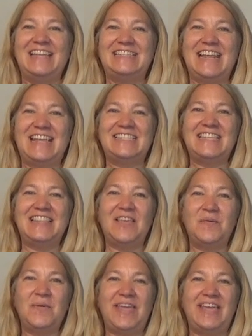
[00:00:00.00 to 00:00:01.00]
days of the
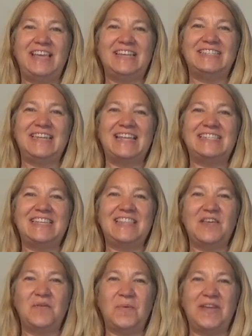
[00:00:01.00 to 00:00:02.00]
week, days of
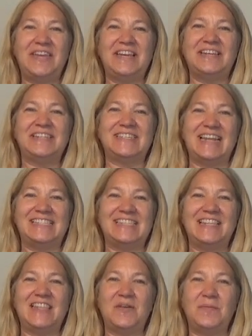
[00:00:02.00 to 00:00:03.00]
the week, days
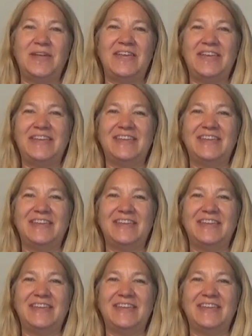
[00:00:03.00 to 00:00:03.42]
of the week.